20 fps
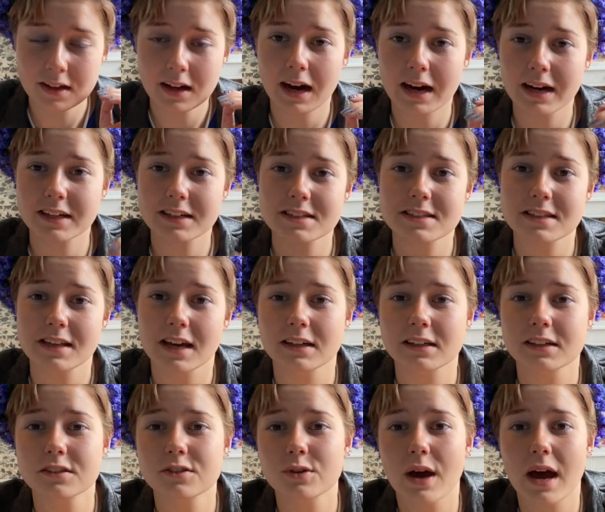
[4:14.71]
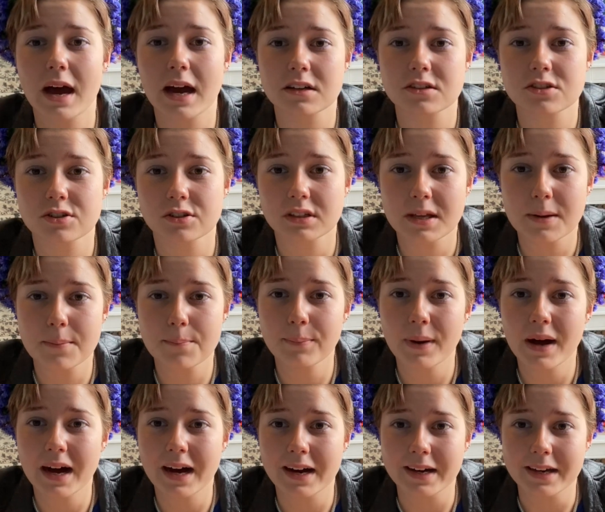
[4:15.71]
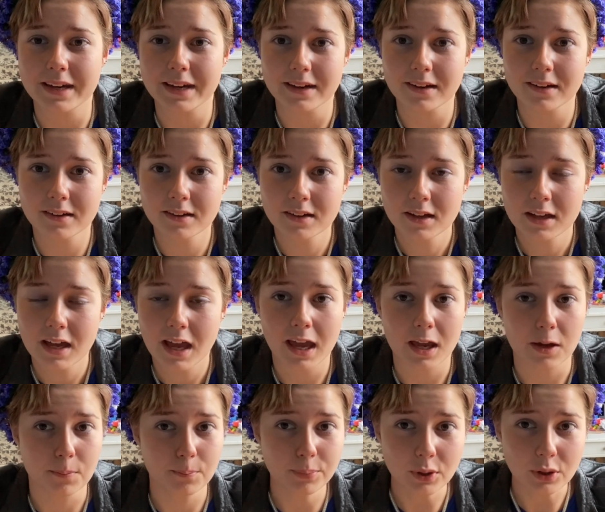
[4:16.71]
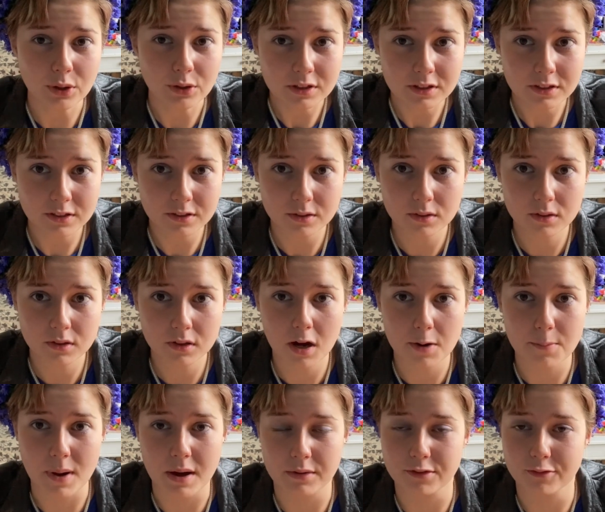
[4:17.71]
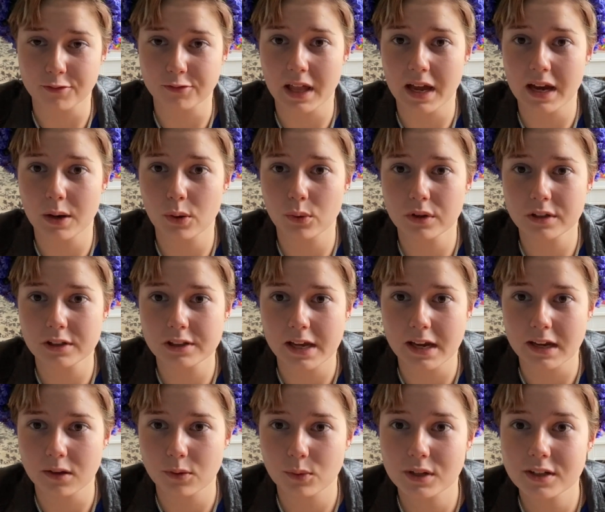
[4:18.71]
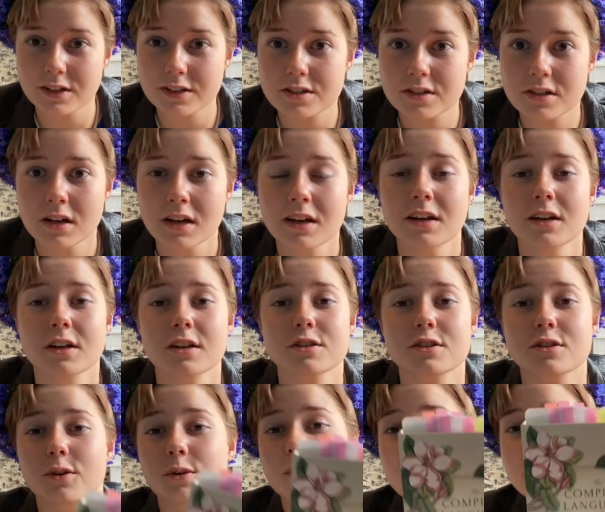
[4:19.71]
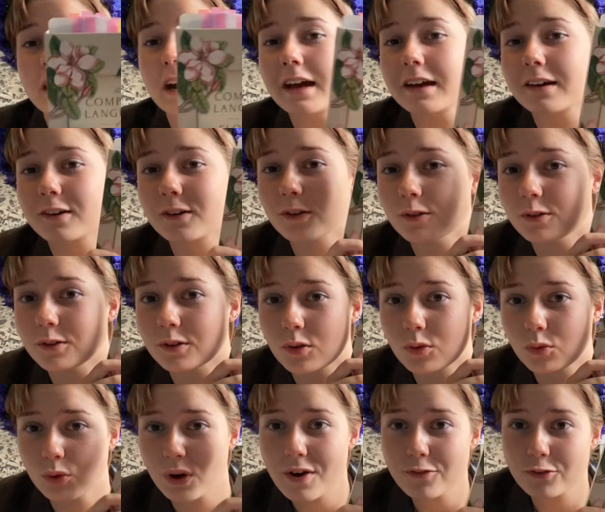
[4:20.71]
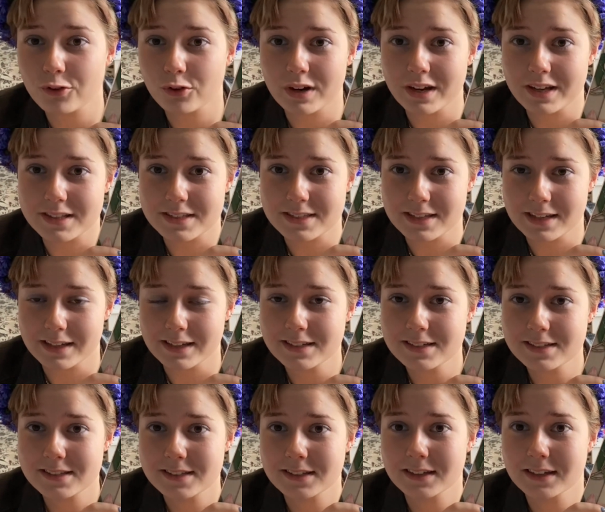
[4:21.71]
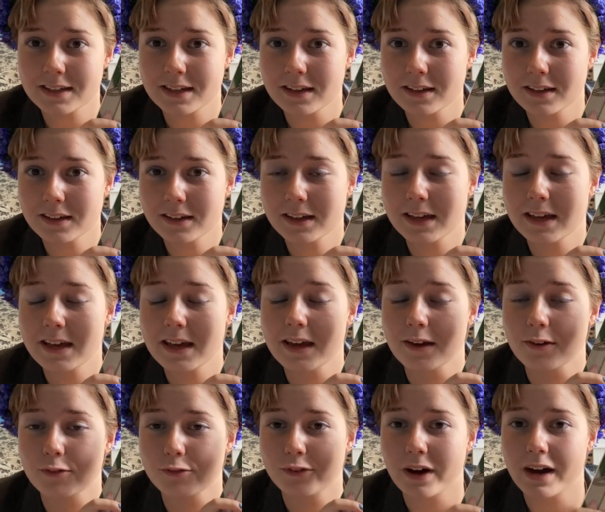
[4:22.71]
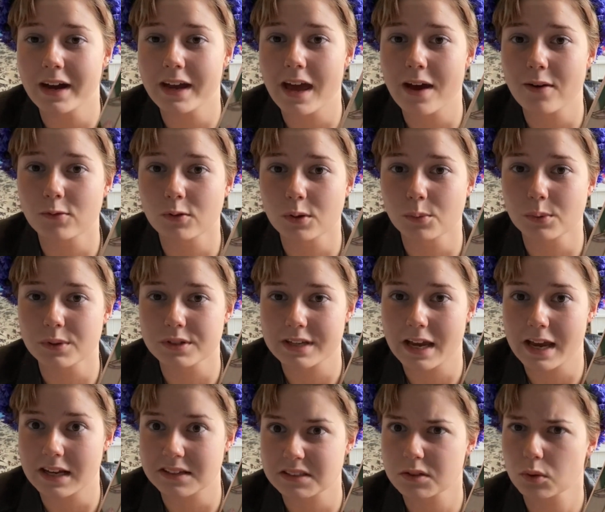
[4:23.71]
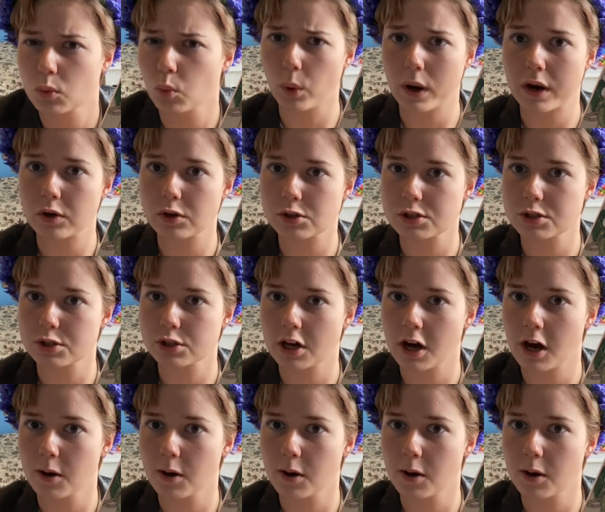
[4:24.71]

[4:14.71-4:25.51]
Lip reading: I decided to actually buy a book about the flower language so that I could reference it if I ever was asked, where did you